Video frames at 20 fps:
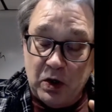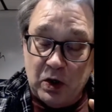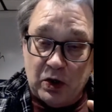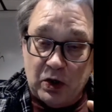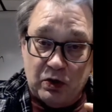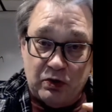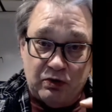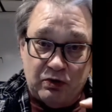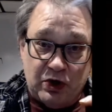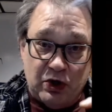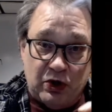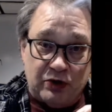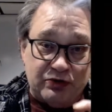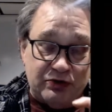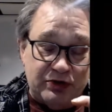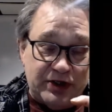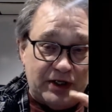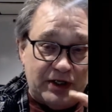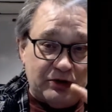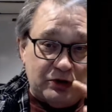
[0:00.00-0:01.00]
the
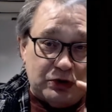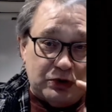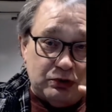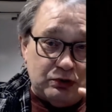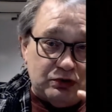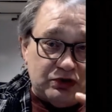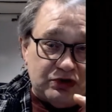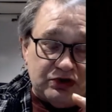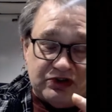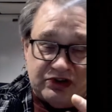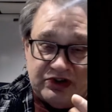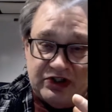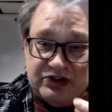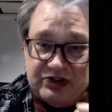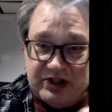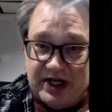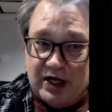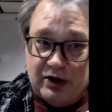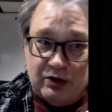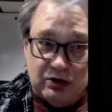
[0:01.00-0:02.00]
alternator uses this
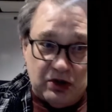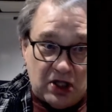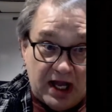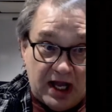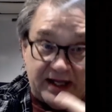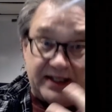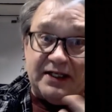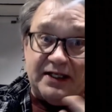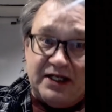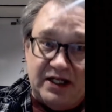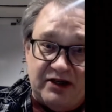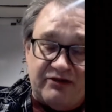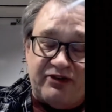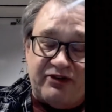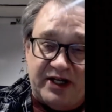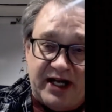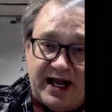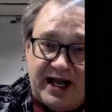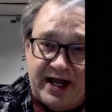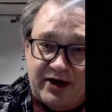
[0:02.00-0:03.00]
L line if
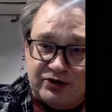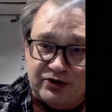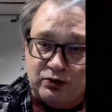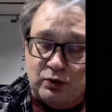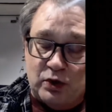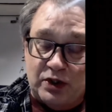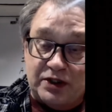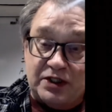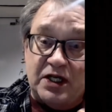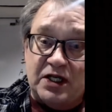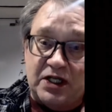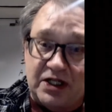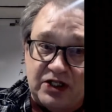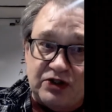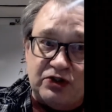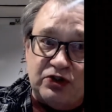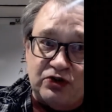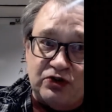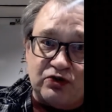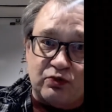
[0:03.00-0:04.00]
it has one.
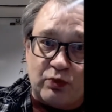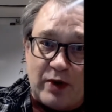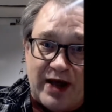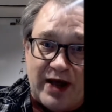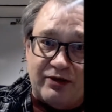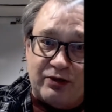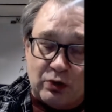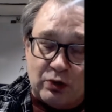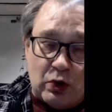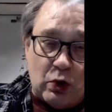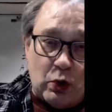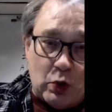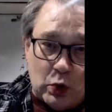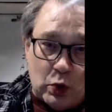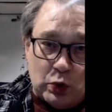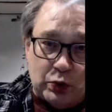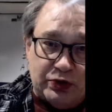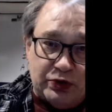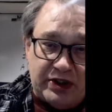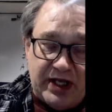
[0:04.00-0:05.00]
This is rather
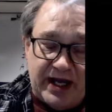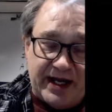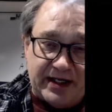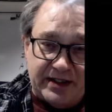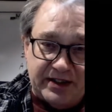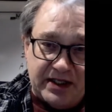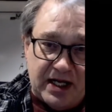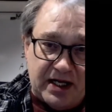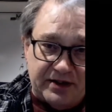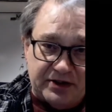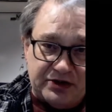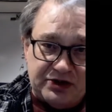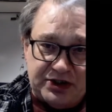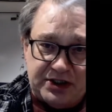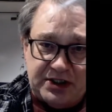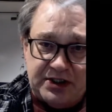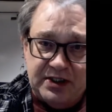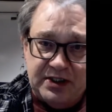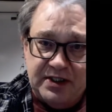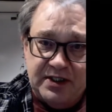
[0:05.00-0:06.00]
old
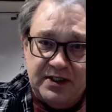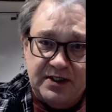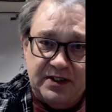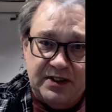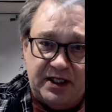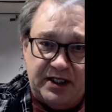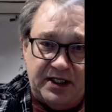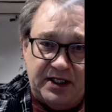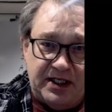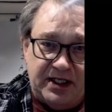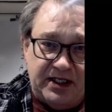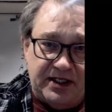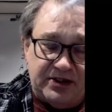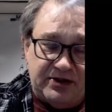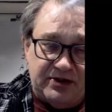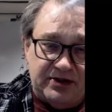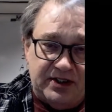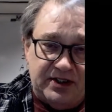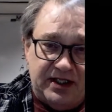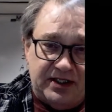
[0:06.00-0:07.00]
technology.
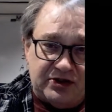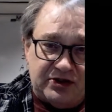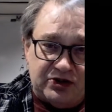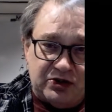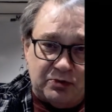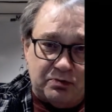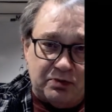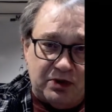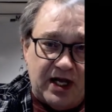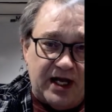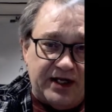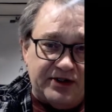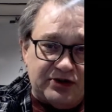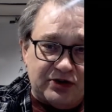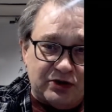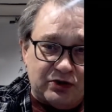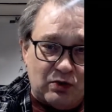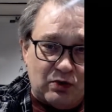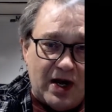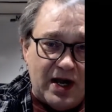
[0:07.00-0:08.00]
It supplies a
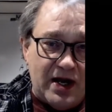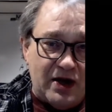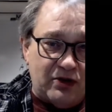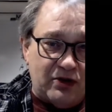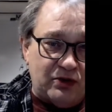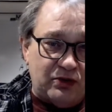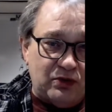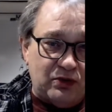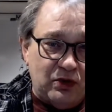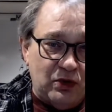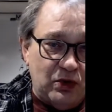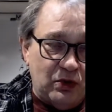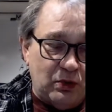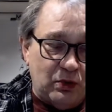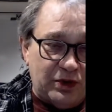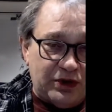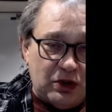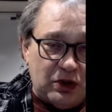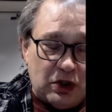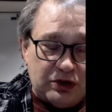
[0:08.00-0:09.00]
ground
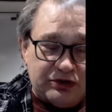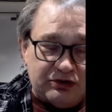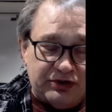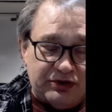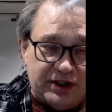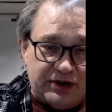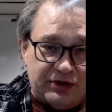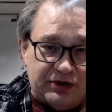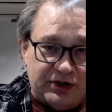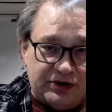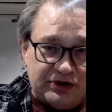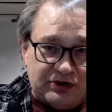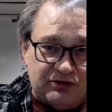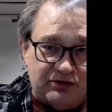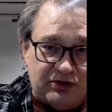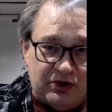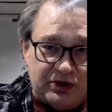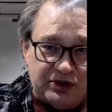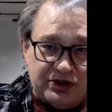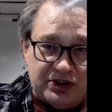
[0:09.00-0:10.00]
when the alternator doesn't
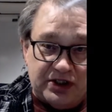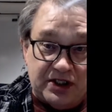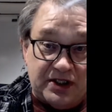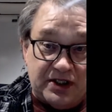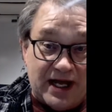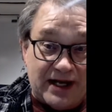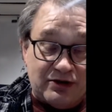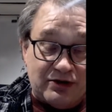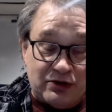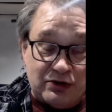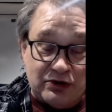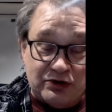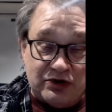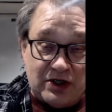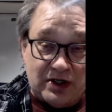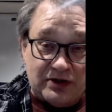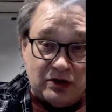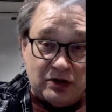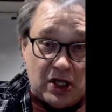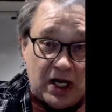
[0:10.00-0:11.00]
function, and that turns
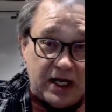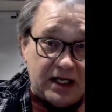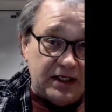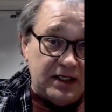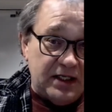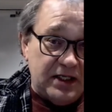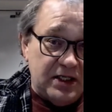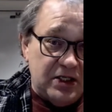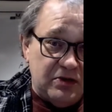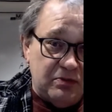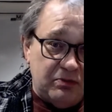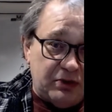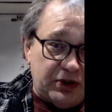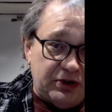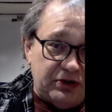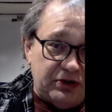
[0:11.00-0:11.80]
on the light. But